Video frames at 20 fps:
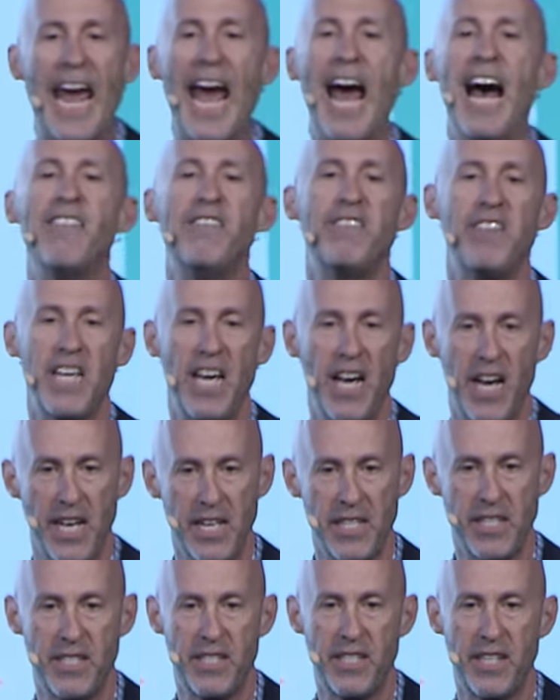
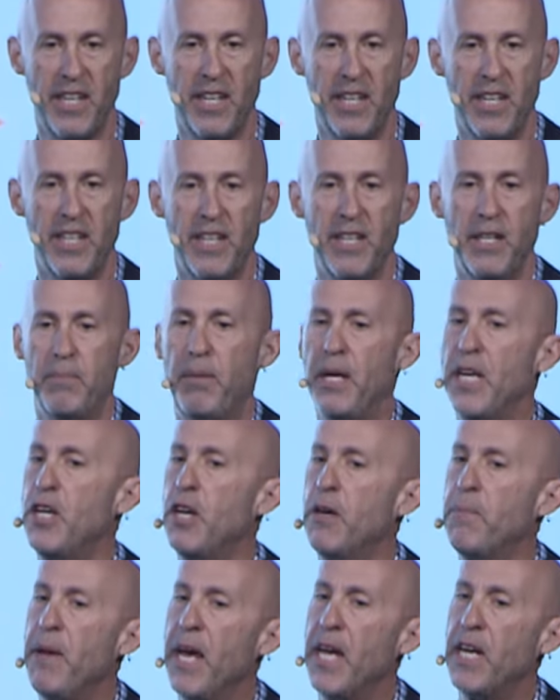caveats, but
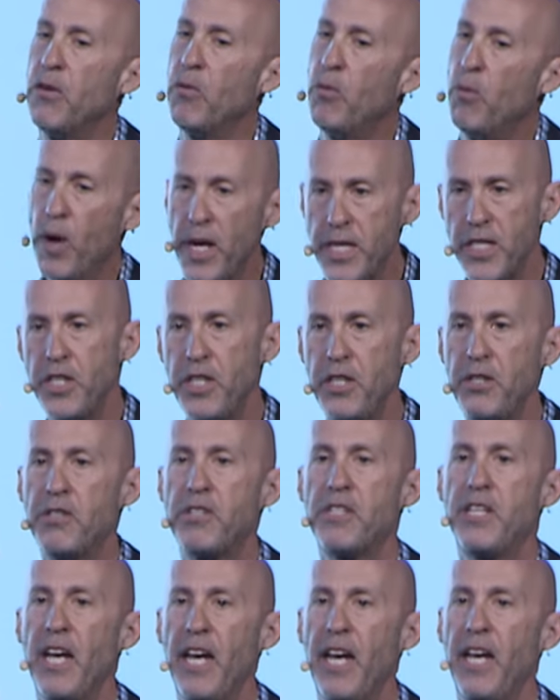no matter what you
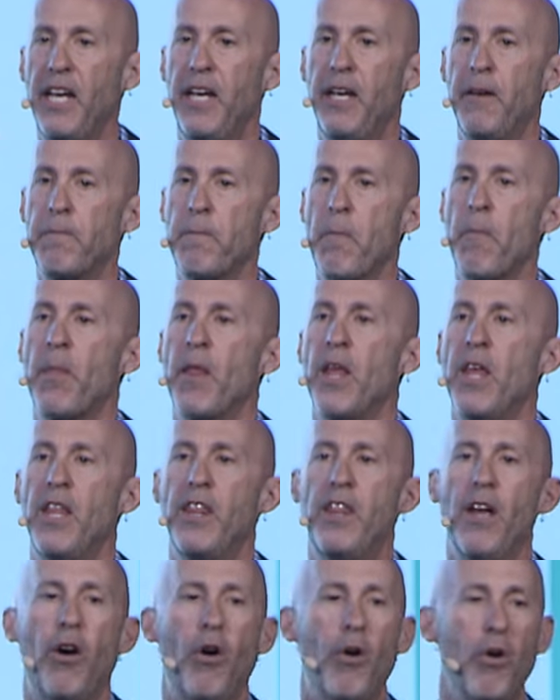say,
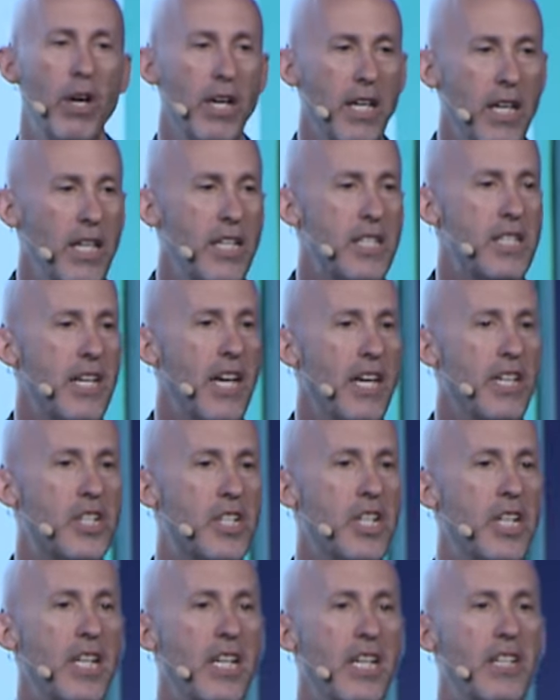the
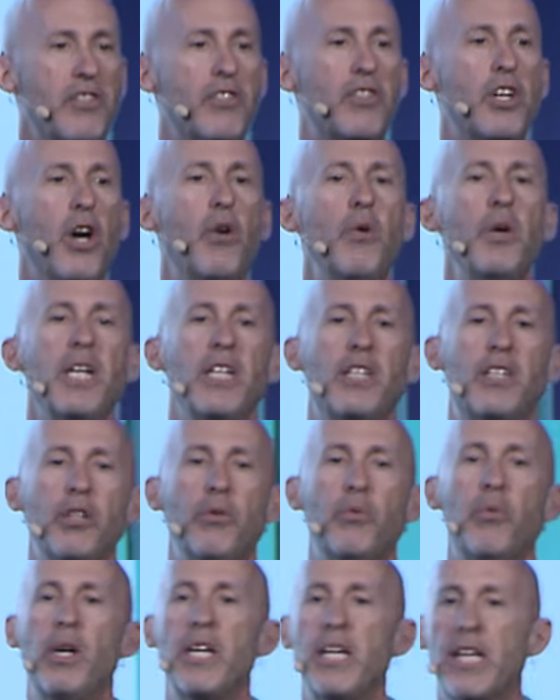organization is going to
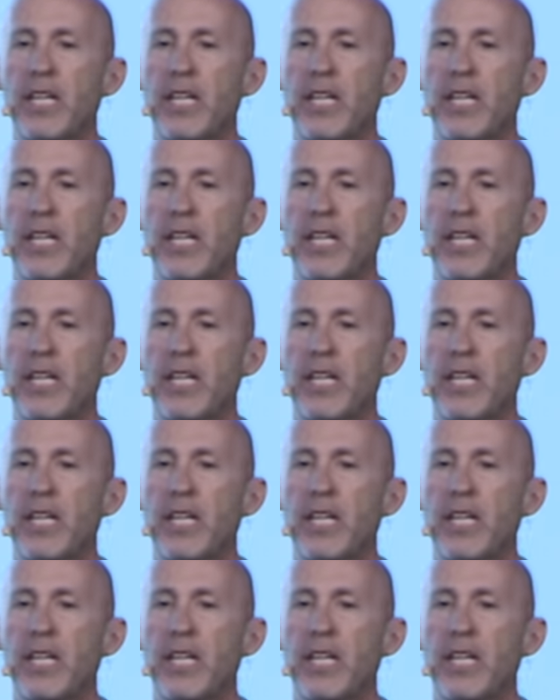want